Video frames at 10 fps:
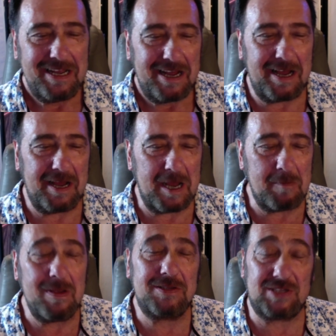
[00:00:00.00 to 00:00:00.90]

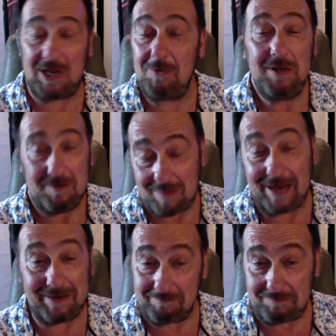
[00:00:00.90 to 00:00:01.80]
So
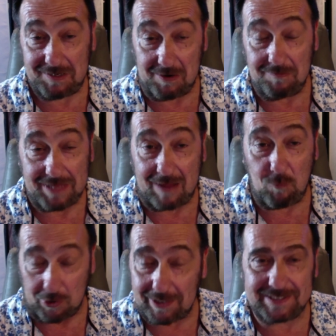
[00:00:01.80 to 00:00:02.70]
that
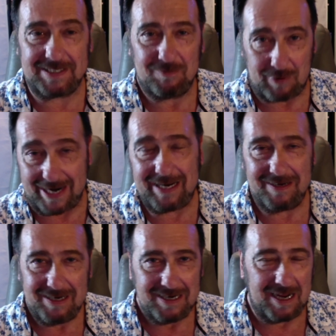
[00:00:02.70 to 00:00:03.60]
works, right?
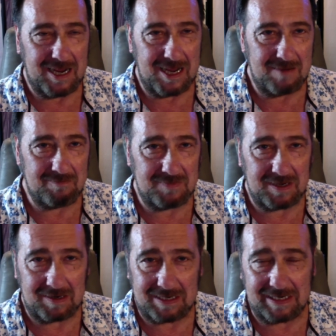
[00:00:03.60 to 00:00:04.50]

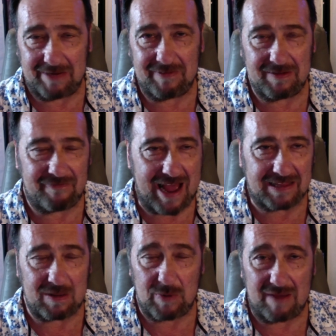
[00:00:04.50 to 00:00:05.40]
Given the fact
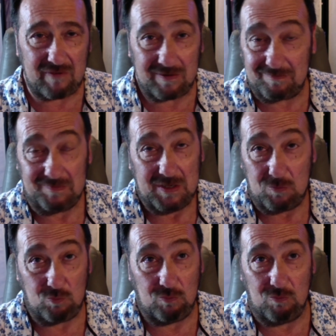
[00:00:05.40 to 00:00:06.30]
that we have,
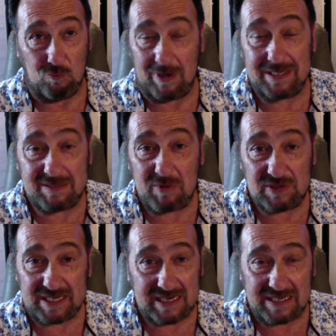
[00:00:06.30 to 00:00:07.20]
what does the
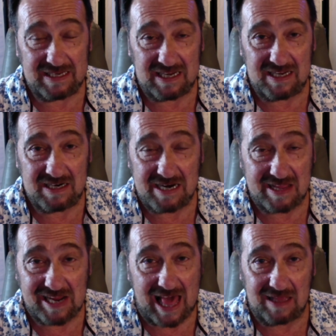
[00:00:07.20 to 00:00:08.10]
music in
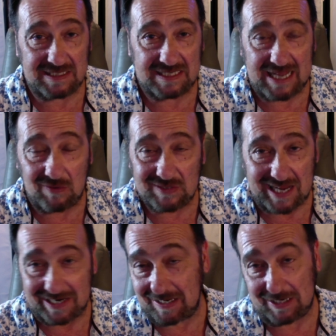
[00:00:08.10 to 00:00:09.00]
another galaxy sounds
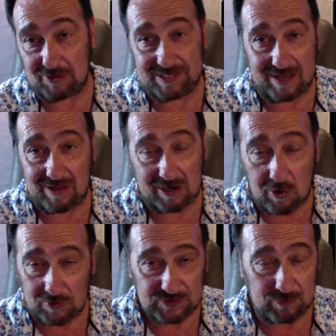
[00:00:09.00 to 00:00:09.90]
like? It could sound like
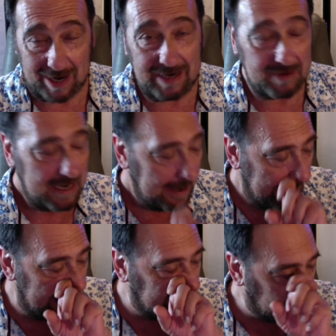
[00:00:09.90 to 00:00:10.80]
ours, right?
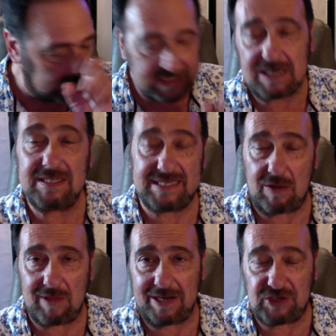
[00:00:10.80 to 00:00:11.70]
And of course it could sound
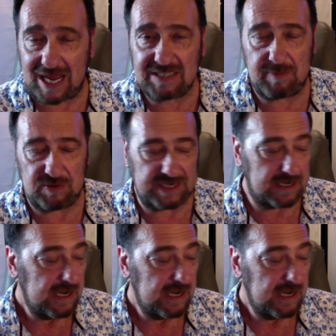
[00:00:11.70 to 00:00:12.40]
like jazz music.